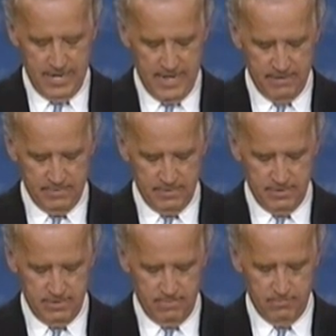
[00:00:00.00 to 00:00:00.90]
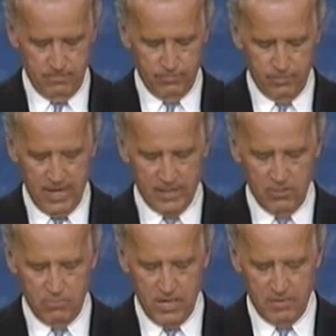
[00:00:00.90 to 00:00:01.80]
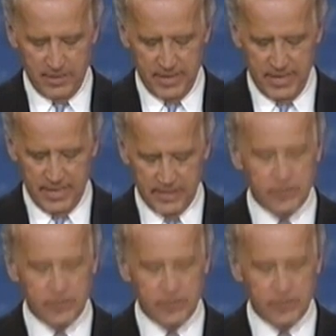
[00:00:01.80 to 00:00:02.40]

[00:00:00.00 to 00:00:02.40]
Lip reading: And Barack Obama and I